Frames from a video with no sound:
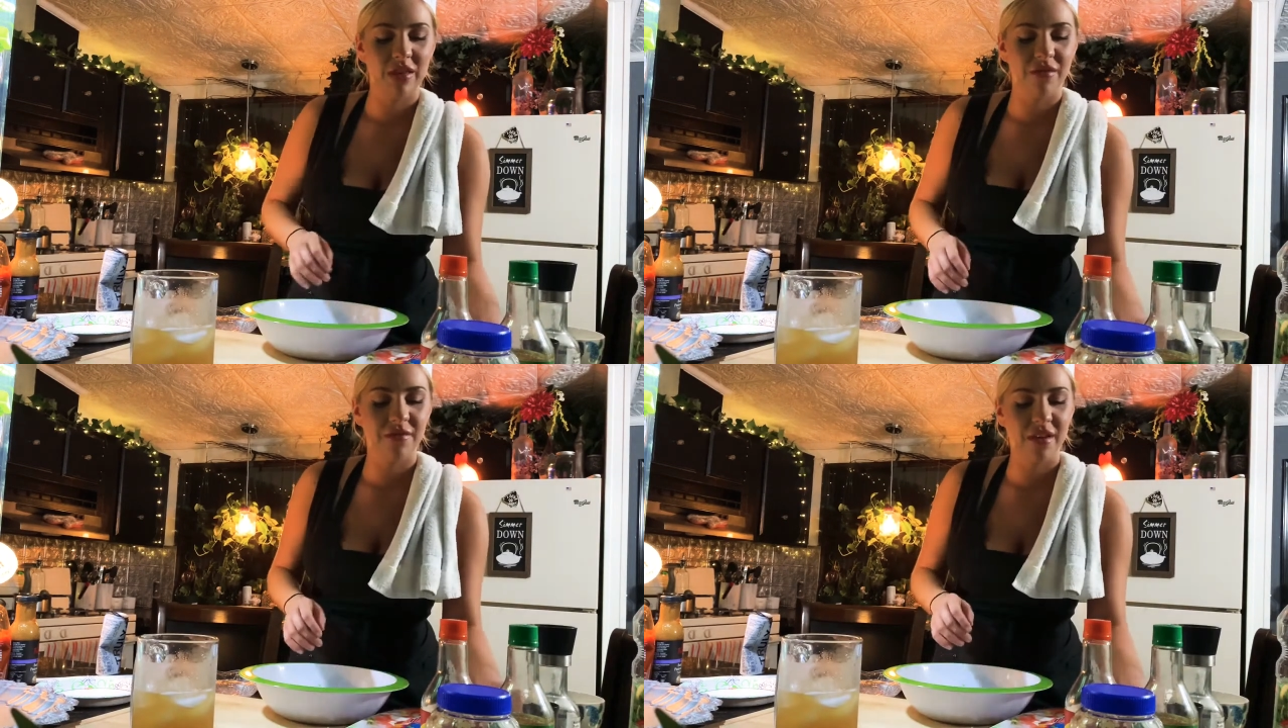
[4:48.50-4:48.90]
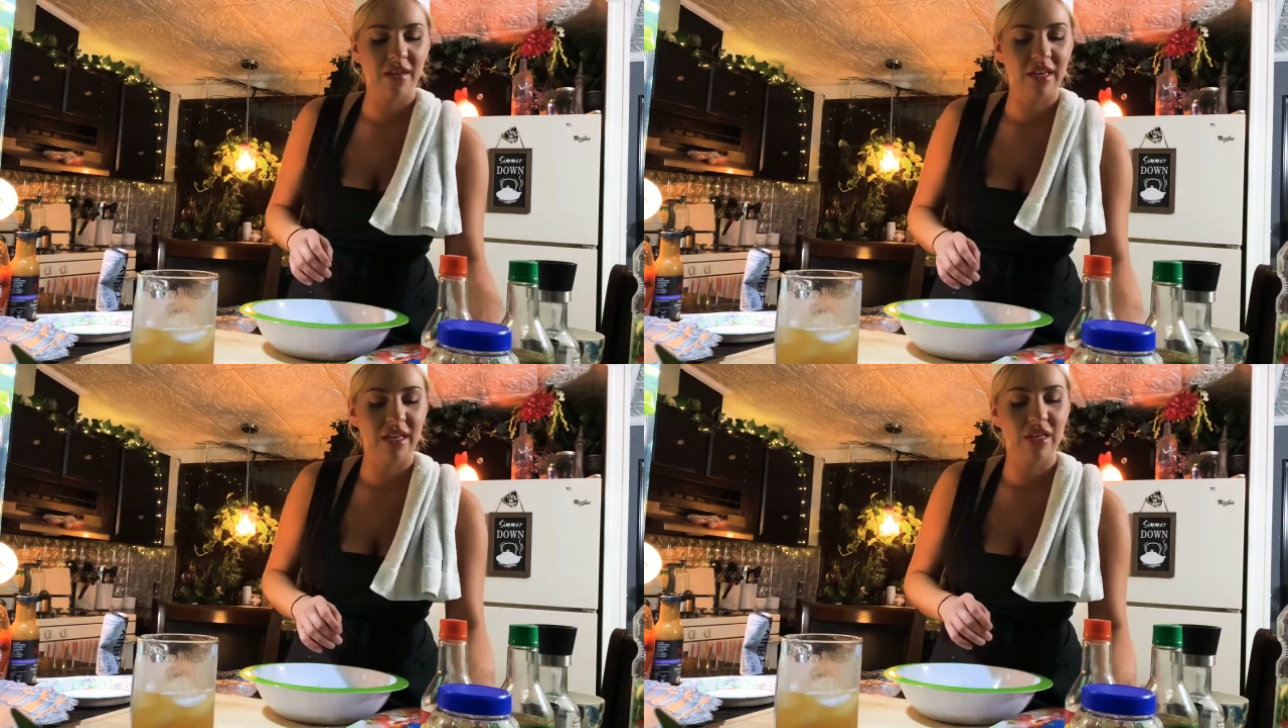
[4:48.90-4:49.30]

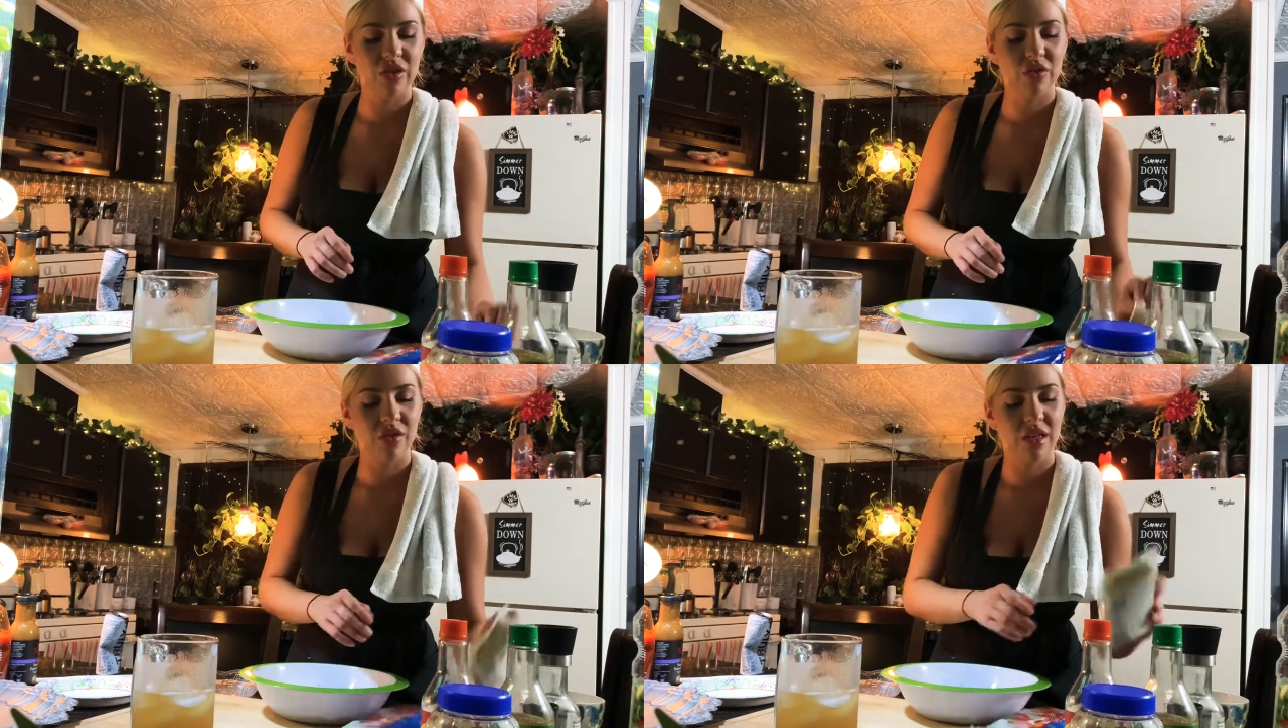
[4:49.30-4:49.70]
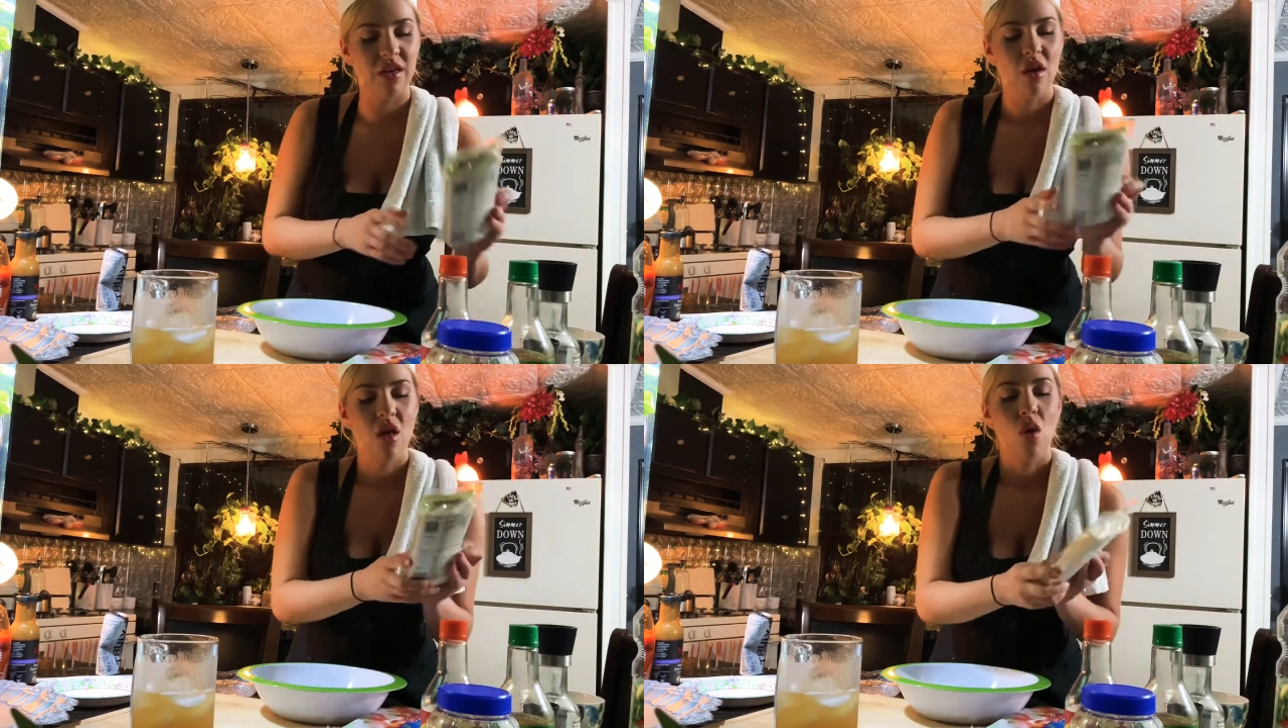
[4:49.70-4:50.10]
filling into the
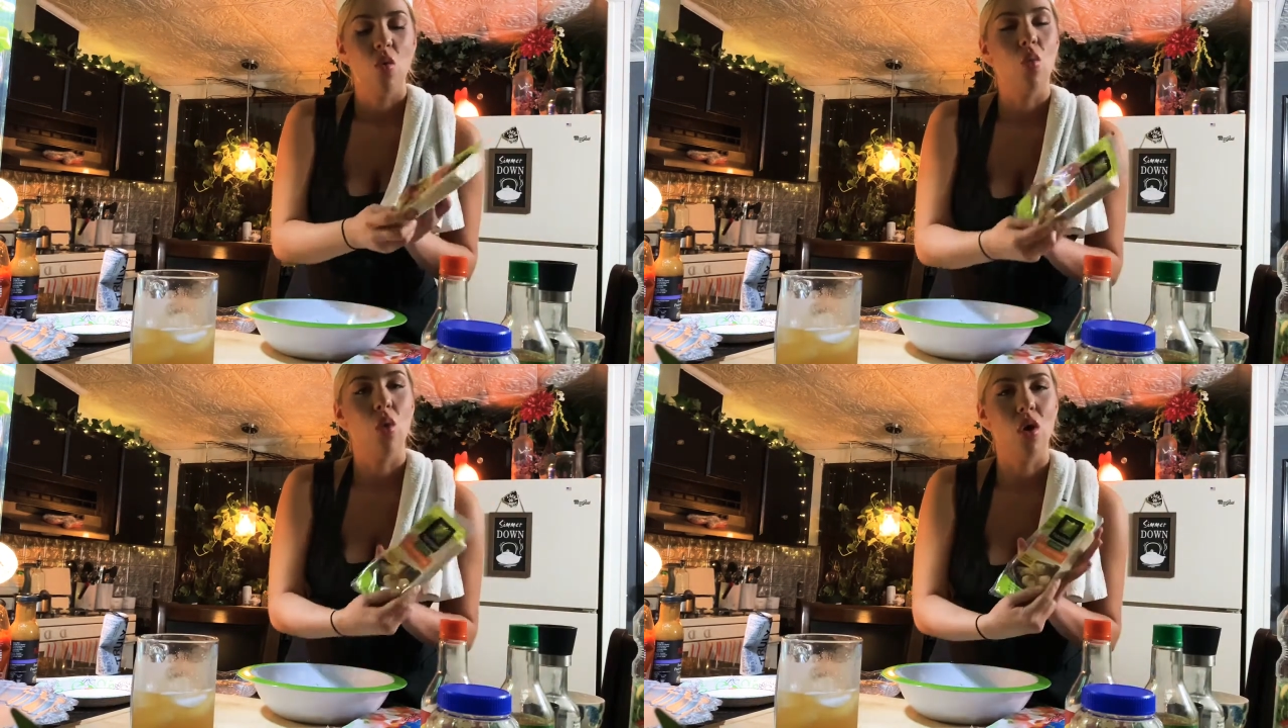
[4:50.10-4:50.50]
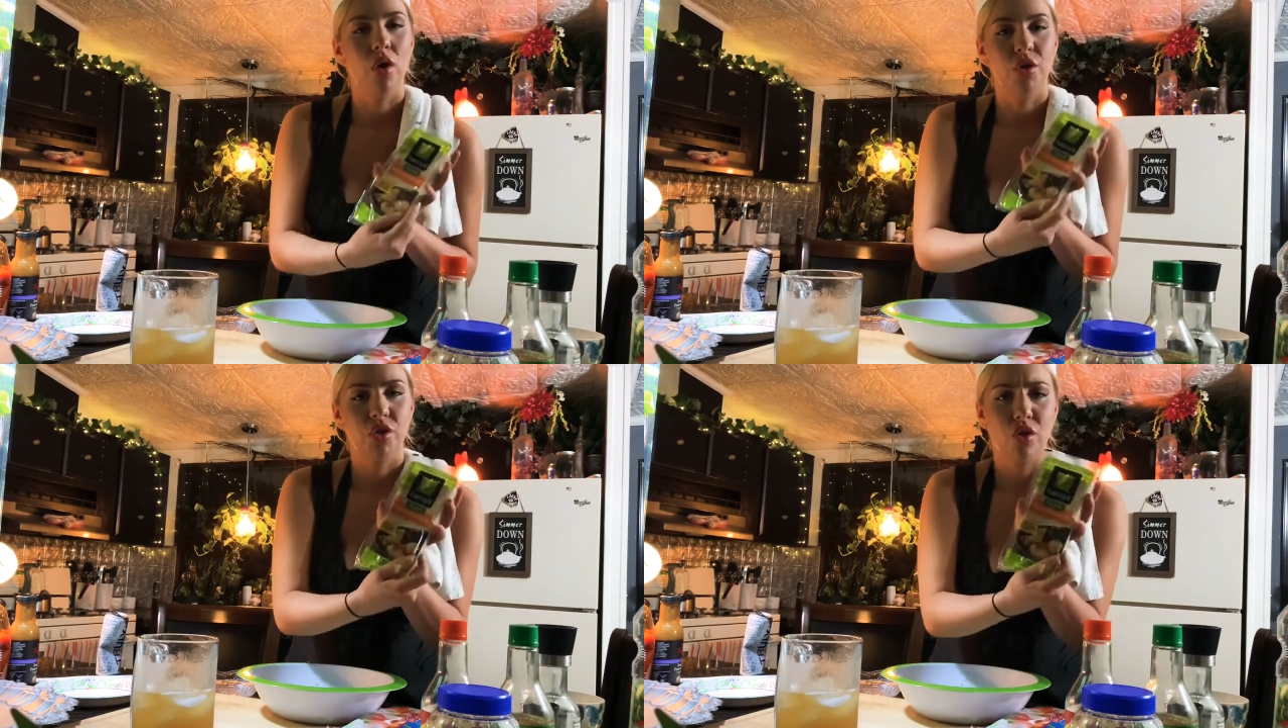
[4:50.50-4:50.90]

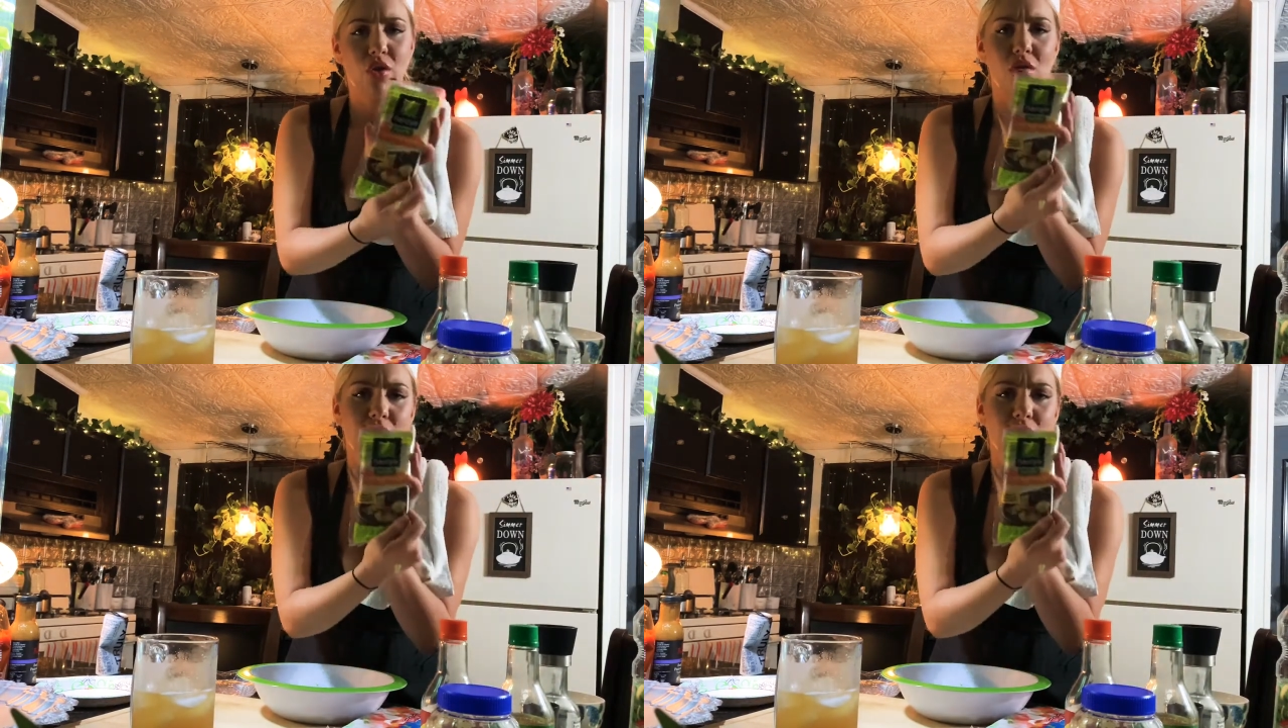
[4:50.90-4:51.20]
Wonton